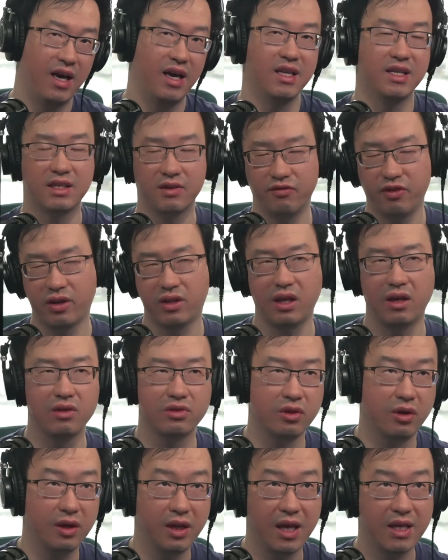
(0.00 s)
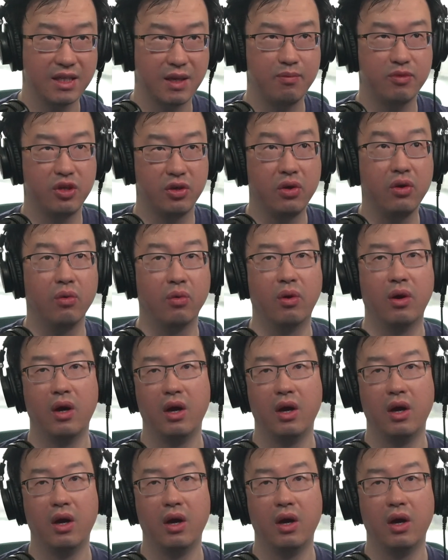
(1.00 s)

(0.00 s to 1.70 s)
and stuff like that. So that's up to you.